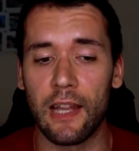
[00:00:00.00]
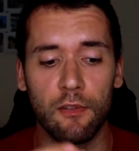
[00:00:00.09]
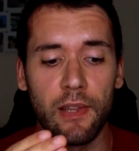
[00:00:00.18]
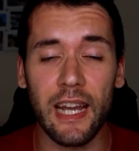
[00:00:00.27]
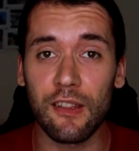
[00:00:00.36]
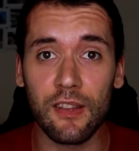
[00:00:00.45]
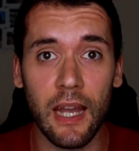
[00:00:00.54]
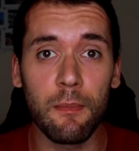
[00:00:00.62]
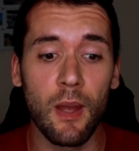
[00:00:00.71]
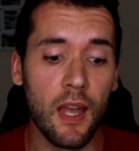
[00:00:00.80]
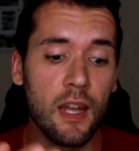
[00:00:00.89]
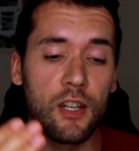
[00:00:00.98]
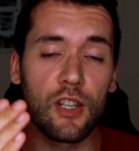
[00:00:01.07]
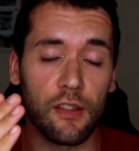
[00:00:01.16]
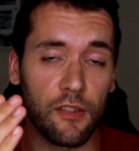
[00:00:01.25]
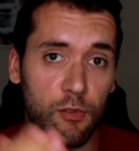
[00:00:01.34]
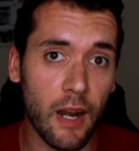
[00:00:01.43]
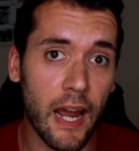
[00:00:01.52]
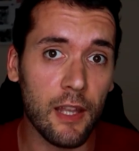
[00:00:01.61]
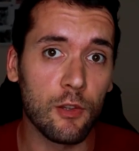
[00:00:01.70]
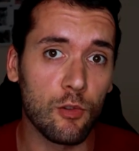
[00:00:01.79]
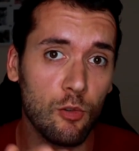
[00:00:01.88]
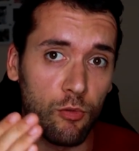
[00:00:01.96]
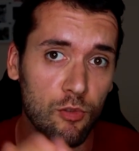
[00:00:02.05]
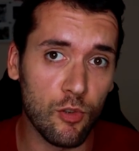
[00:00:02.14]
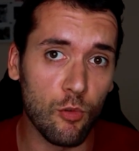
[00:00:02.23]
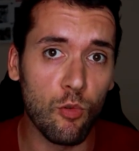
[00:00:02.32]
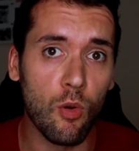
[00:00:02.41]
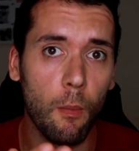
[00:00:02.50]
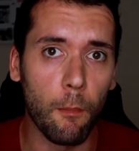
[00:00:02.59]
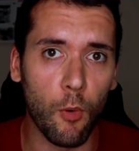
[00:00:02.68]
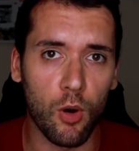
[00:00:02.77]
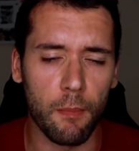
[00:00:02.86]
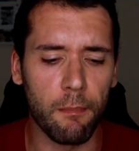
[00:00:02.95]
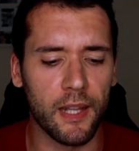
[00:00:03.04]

And the next time, just try to do more.